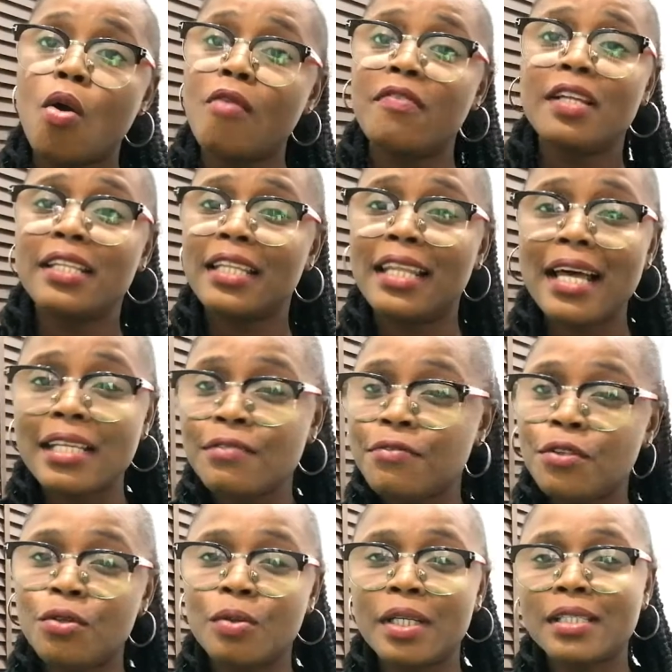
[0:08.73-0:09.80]
Over the last
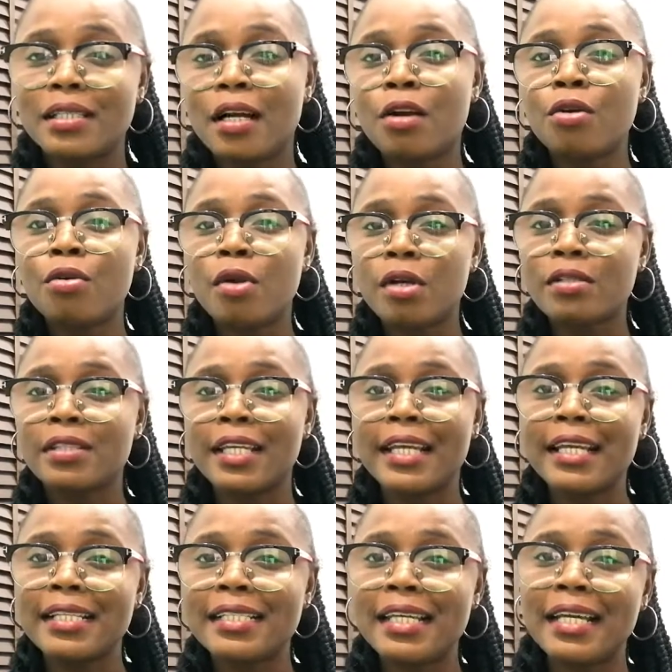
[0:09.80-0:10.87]
few weeks, across the
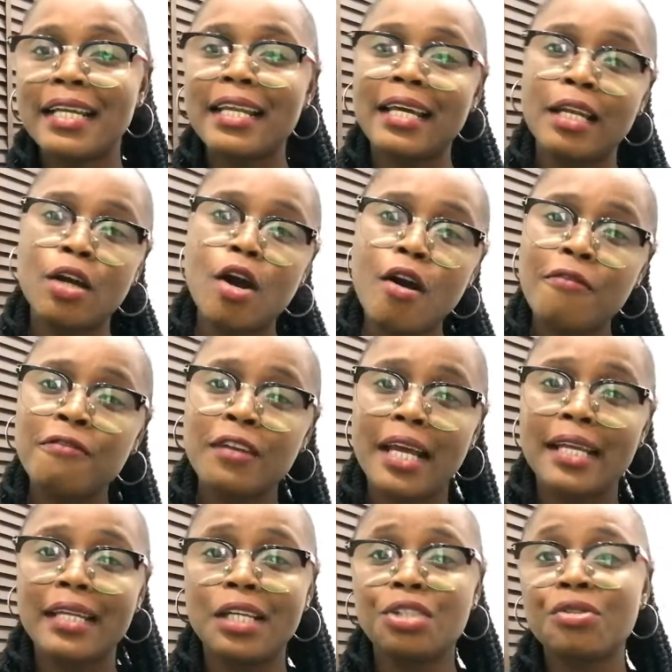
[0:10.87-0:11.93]
internet and
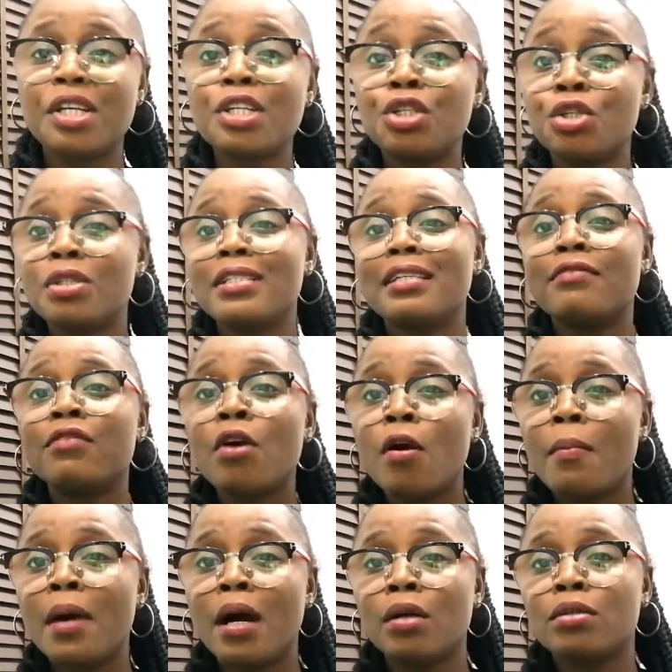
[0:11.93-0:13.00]
offline, Nigerian youths have
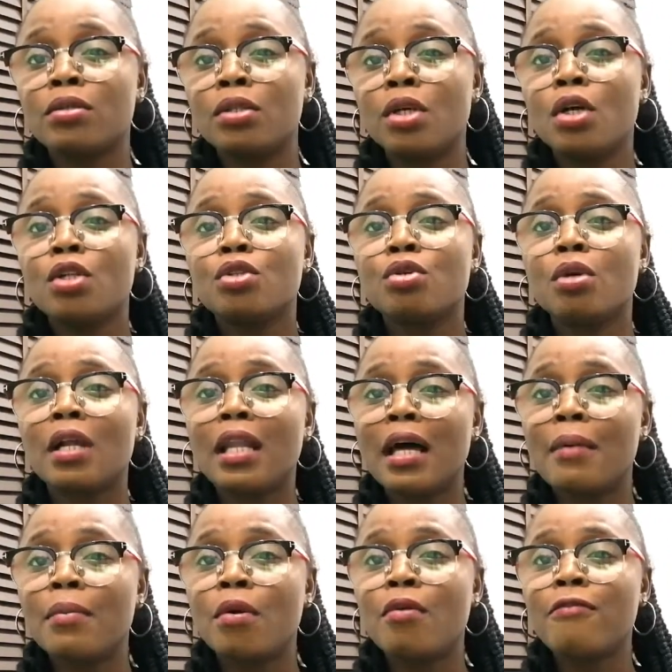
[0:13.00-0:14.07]
come out to
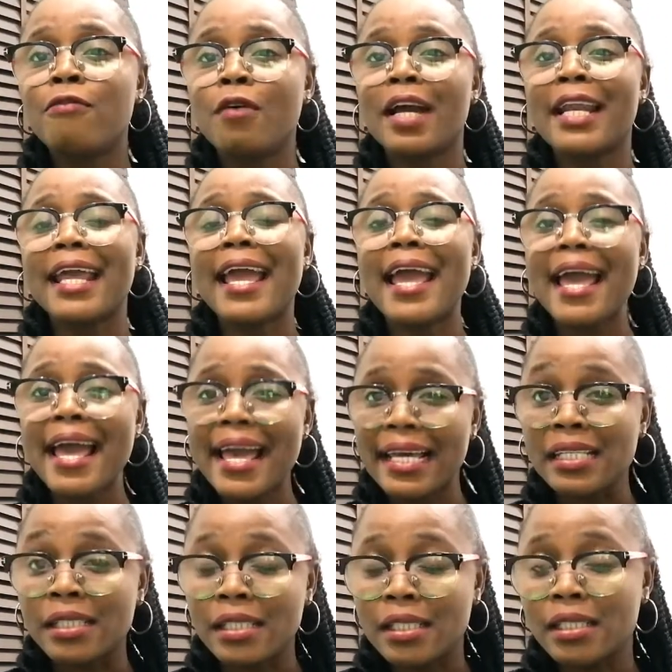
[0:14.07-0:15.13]
clamor for an
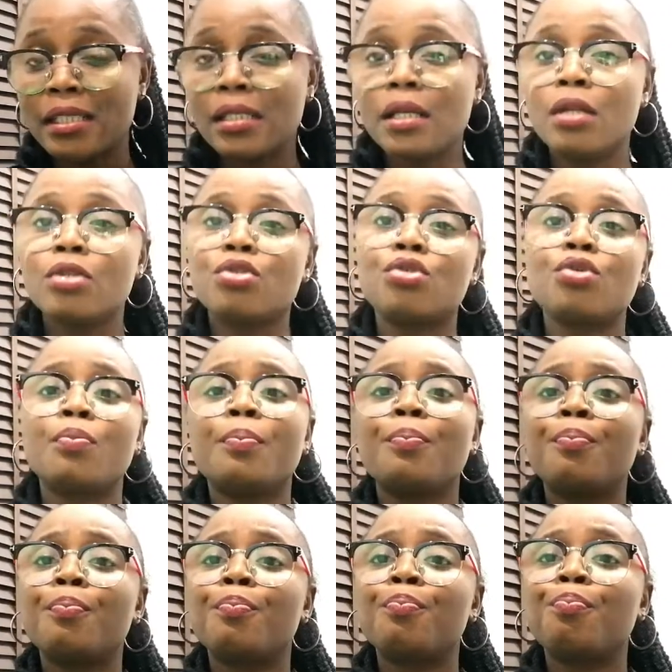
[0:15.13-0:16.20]
end to
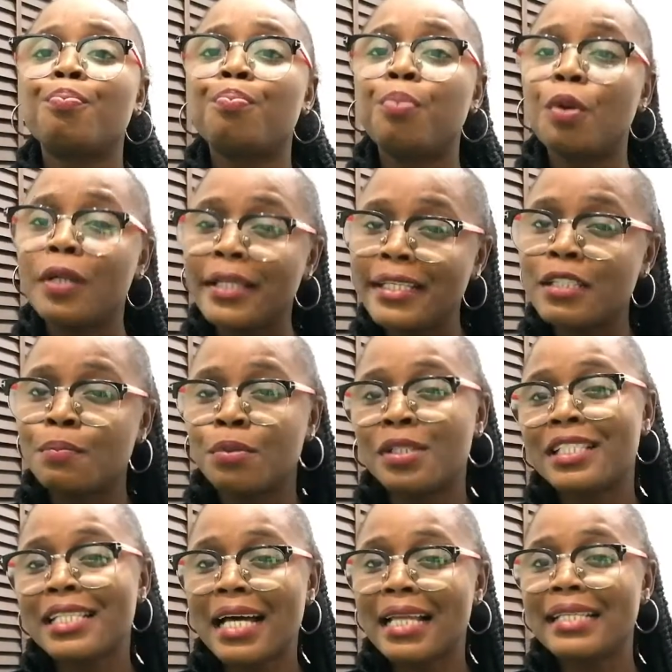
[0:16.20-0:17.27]
police
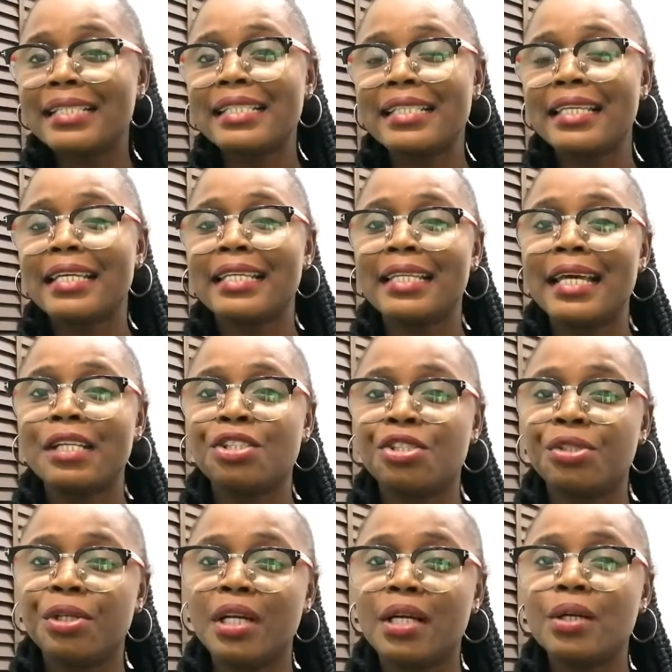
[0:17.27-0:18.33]
brutality in
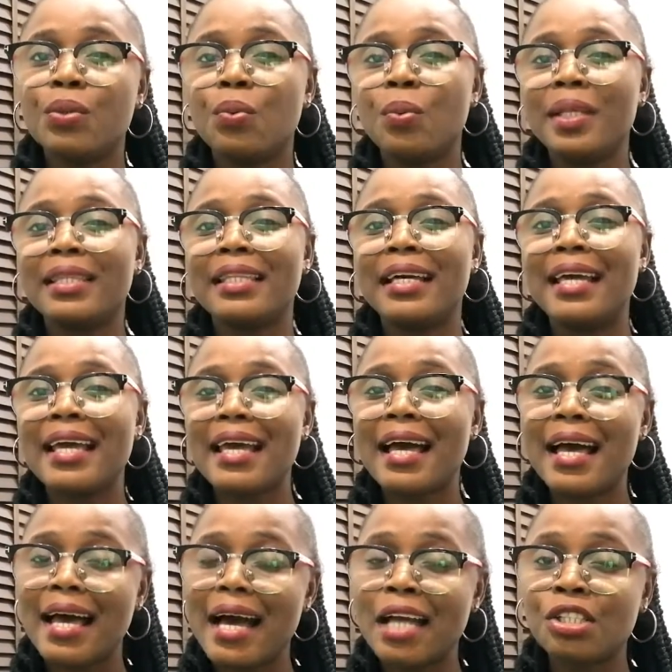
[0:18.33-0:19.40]
Nigeria with the
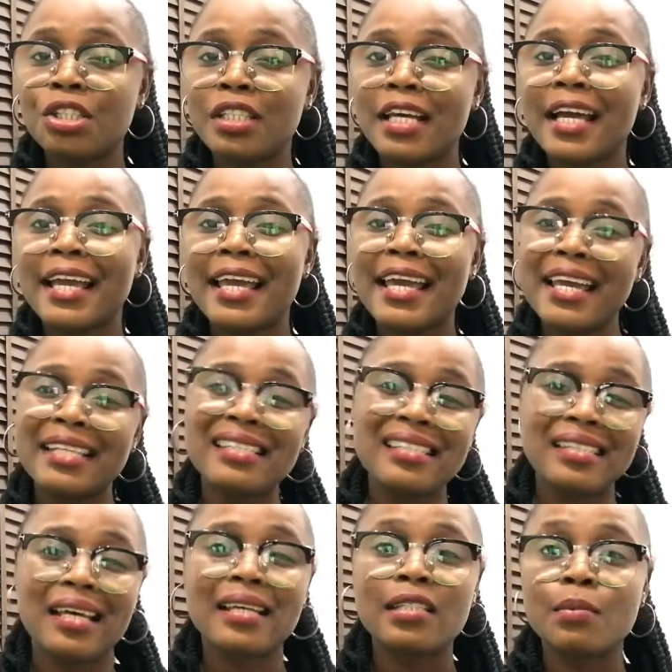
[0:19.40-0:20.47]
hashtag
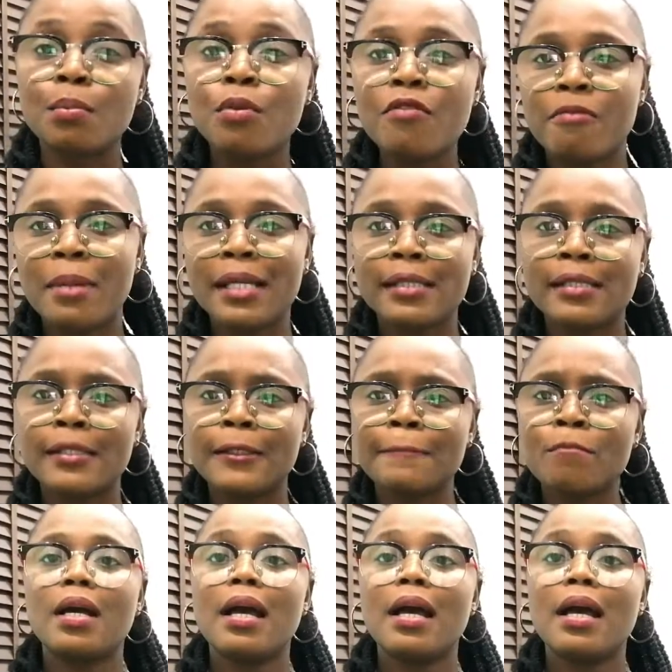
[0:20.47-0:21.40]
#EndSARS movement.